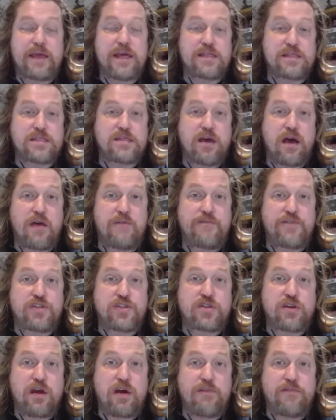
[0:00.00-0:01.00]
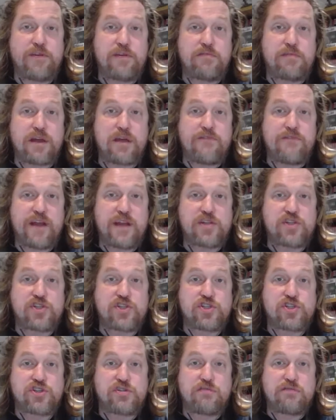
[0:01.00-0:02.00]
it's time for Starfury
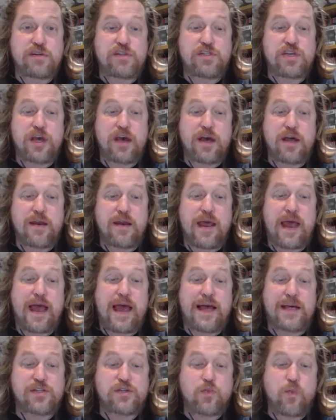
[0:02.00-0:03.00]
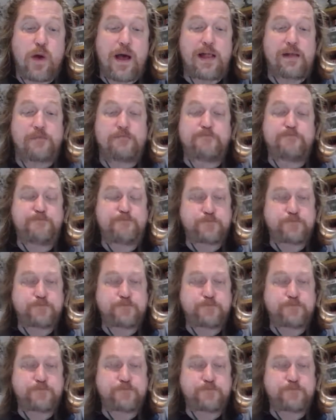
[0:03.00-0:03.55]
conventions to return as well.